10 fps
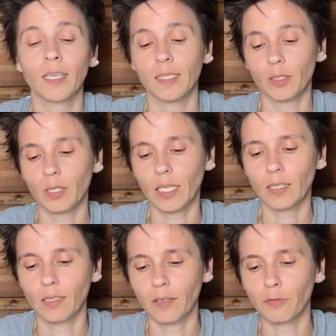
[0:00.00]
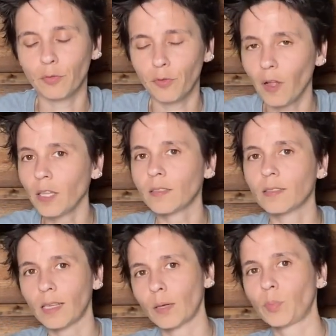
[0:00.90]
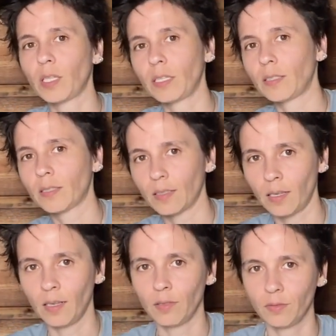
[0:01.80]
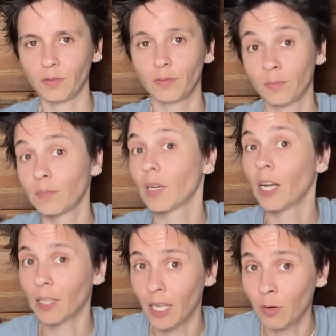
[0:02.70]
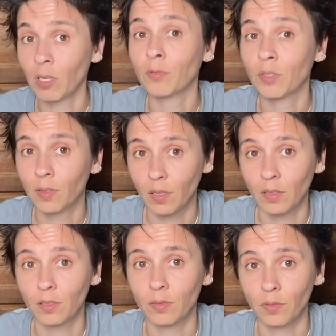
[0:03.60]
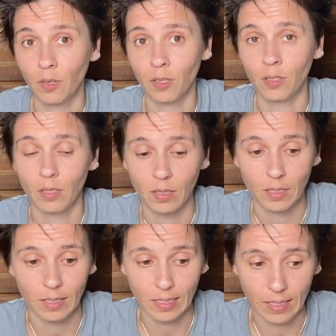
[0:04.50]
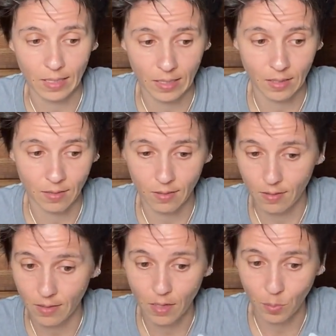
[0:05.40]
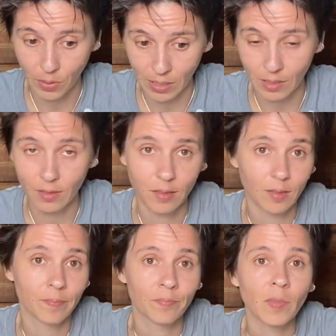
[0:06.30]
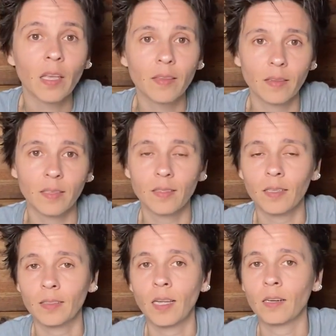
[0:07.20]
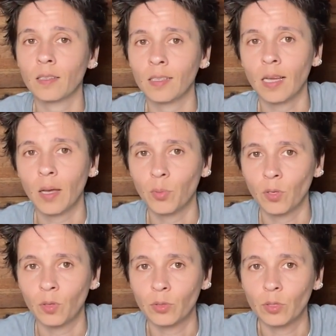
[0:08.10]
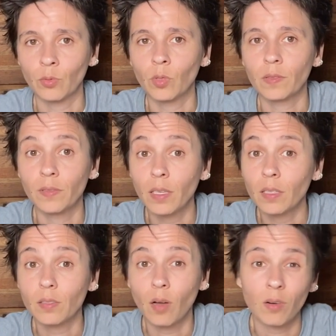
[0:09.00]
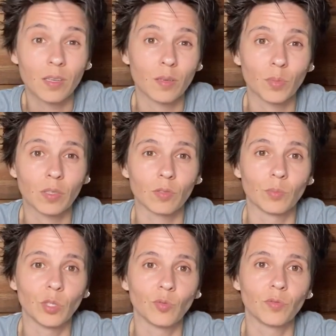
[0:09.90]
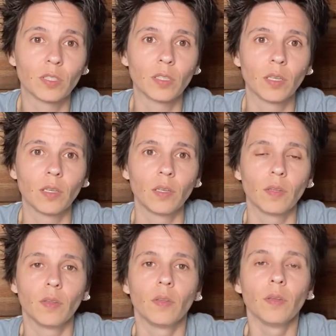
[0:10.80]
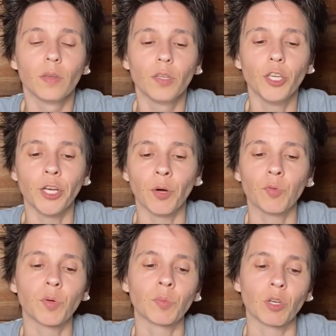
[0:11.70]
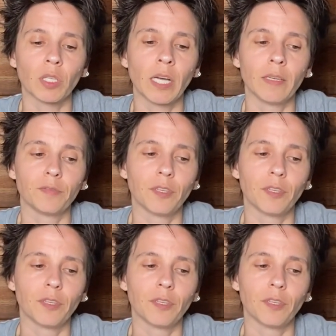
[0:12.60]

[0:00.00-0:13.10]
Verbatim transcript: So again, if you fall into that place of allowing for things to fall in their place, things like that are going to happen also, where things are going to be removed, you know, from your life.